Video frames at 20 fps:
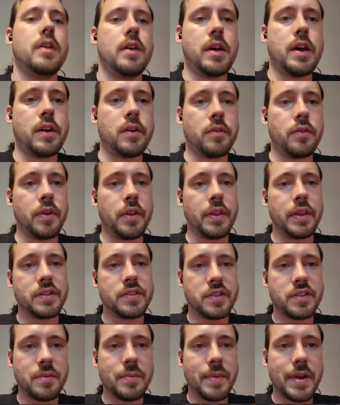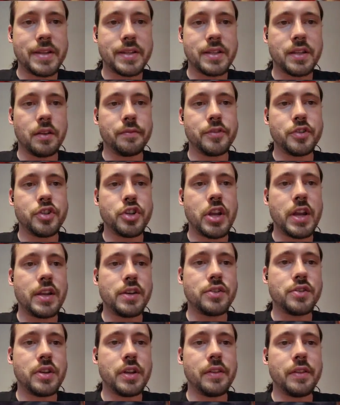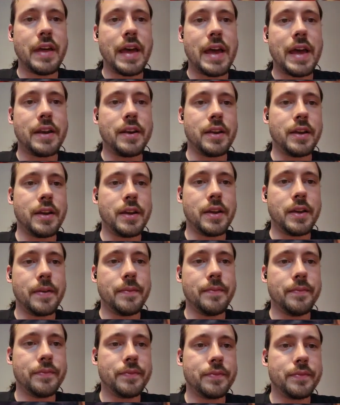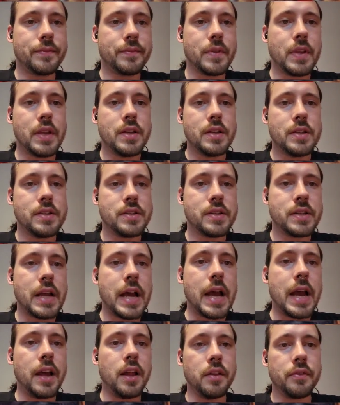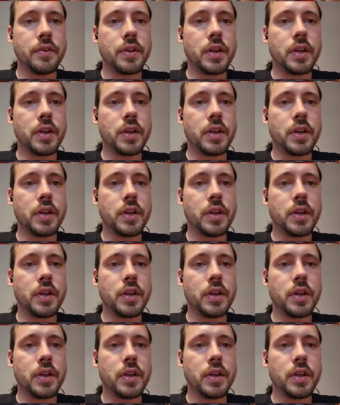I don't really see myself changing that style of